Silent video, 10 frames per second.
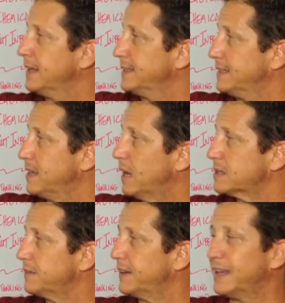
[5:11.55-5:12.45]

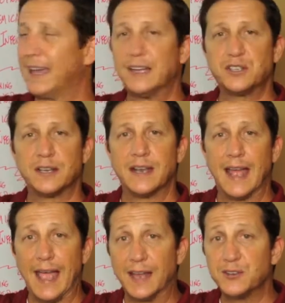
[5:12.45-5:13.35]
detoxification,
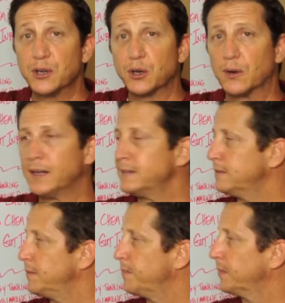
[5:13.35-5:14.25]
endocrine,
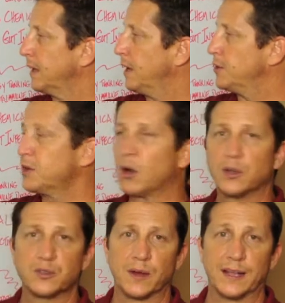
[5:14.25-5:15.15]

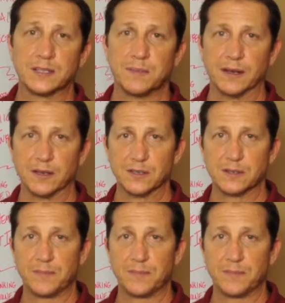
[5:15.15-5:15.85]
neurotransmitters.